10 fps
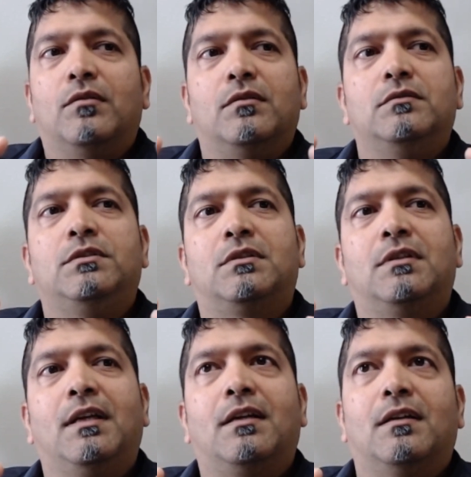do you
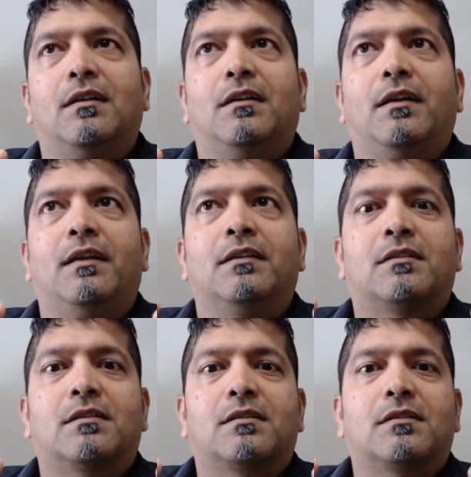think
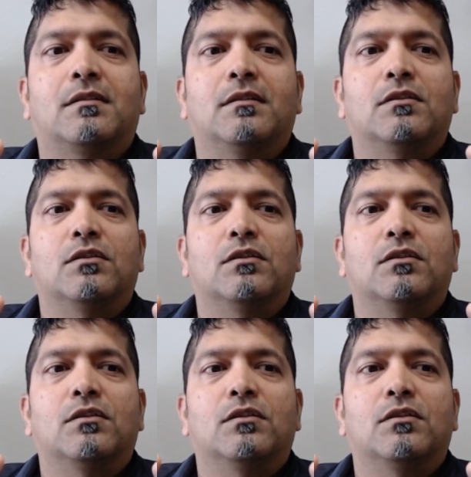it's